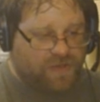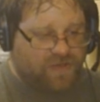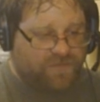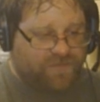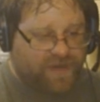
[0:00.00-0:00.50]

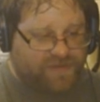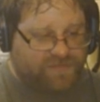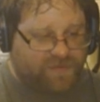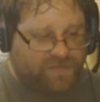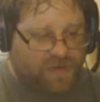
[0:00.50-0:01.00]
Framed for
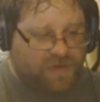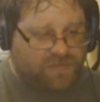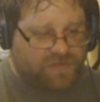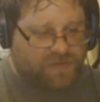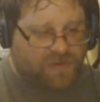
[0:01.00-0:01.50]
murder with
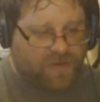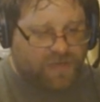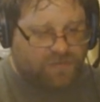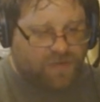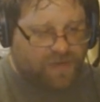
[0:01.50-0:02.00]
nowhere to
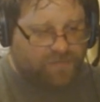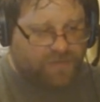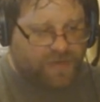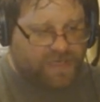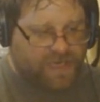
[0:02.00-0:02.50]
run,
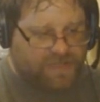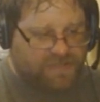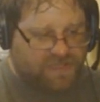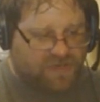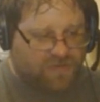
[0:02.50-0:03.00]
Brid and his
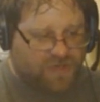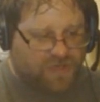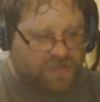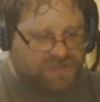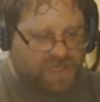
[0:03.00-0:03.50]
co-worker
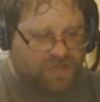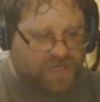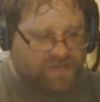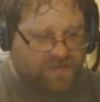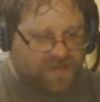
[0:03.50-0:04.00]
Charlotte
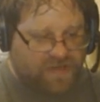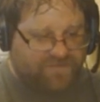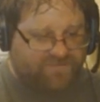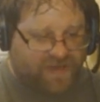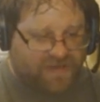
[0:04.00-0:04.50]

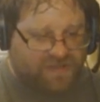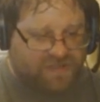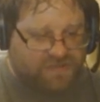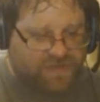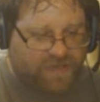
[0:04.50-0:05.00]
follow the
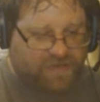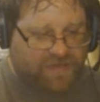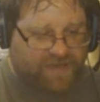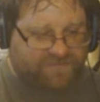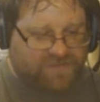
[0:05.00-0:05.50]
trail left